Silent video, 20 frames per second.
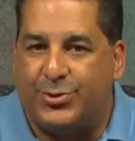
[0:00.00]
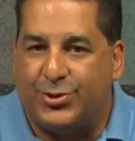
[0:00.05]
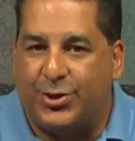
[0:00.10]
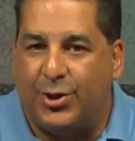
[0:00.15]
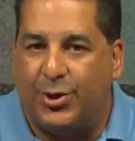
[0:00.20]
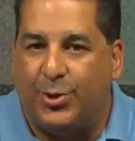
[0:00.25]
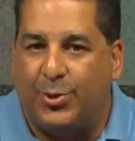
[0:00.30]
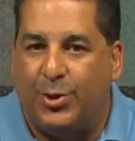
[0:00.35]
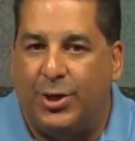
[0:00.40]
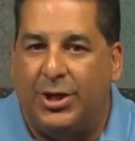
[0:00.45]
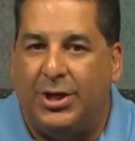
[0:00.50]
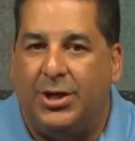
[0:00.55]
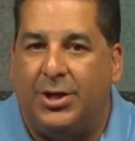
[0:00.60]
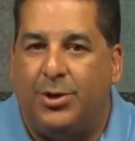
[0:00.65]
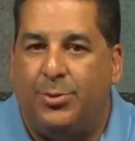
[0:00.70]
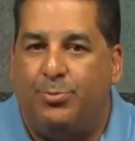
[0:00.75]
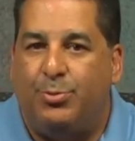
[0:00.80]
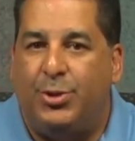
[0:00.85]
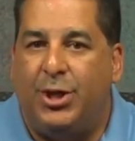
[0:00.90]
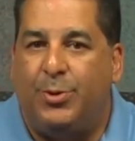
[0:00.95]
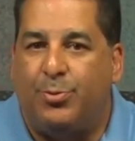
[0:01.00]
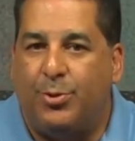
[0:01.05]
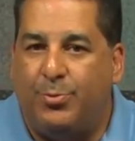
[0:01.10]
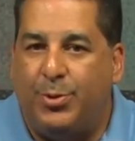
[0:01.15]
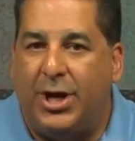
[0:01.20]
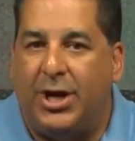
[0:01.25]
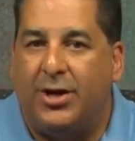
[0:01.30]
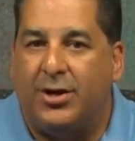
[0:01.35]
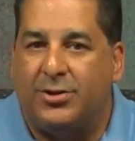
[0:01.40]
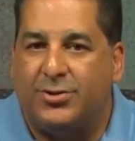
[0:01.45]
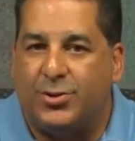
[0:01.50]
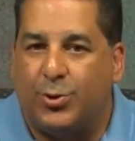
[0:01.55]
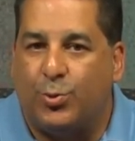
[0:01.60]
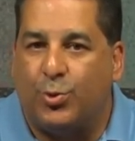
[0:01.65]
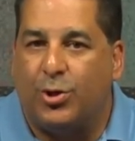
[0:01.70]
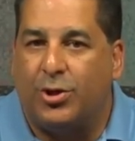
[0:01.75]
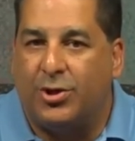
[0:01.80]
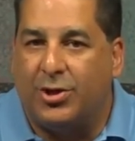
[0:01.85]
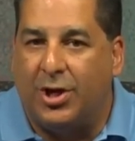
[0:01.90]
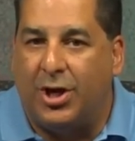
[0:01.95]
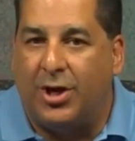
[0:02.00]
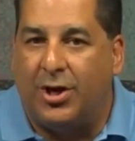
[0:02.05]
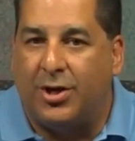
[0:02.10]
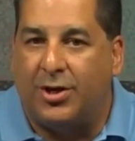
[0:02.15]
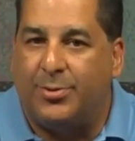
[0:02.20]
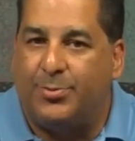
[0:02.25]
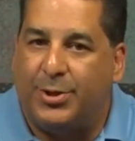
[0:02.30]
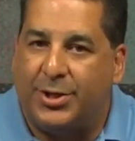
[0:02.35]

So be prepared to work hard,